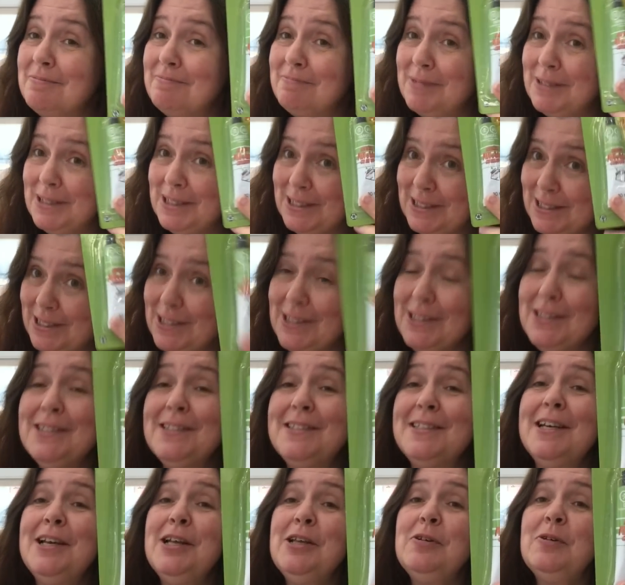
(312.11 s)
But just to
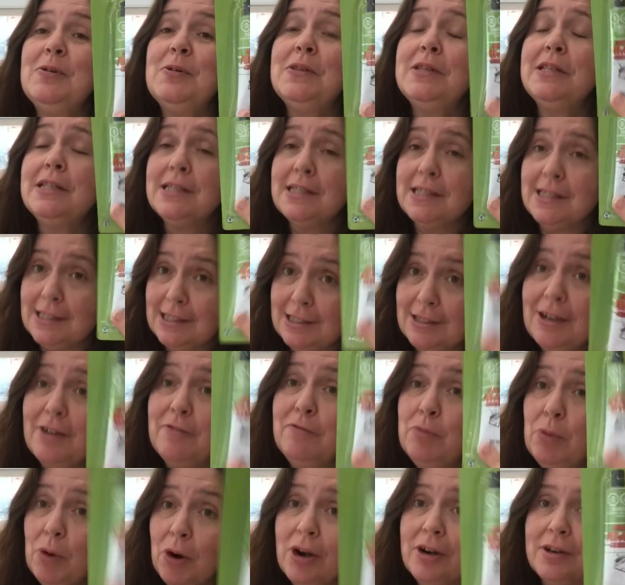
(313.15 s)
tell you, this
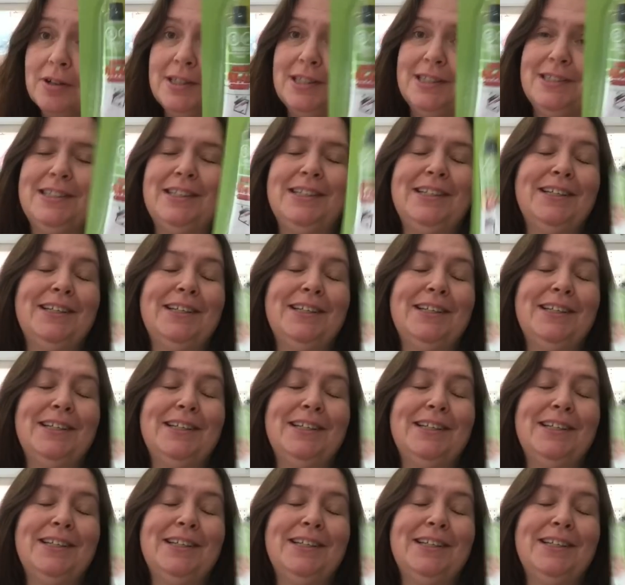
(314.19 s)
stuff works.